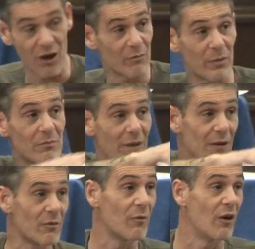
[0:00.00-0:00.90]
And I've been
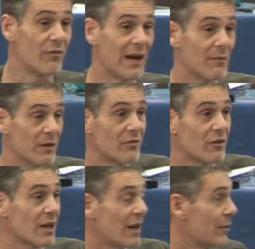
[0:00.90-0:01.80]
back with my family for
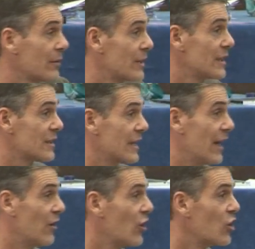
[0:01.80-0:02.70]
a couple of weeks
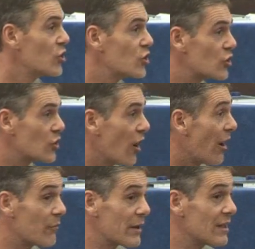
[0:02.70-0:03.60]
now. I
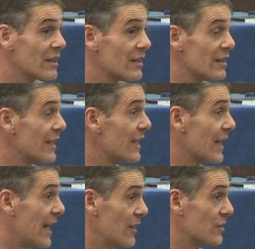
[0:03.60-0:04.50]
haven't been near
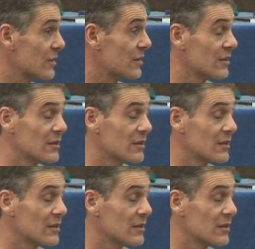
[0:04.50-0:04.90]
the house.